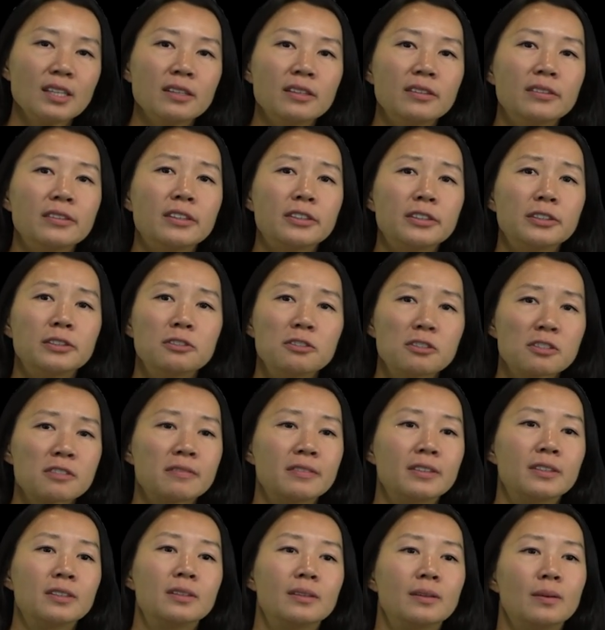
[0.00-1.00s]
They're
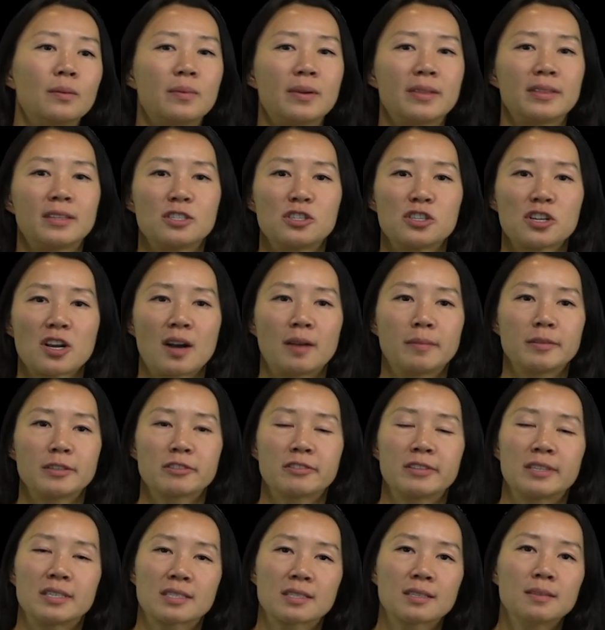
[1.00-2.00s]
useful when the
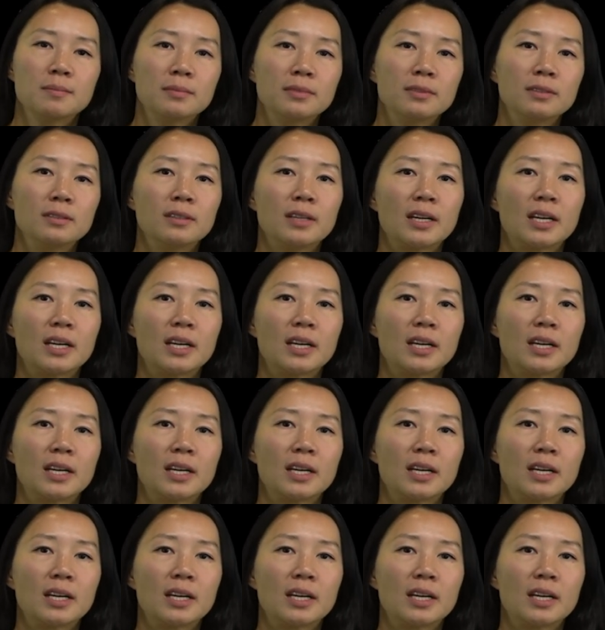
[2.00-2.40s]
geometry is simple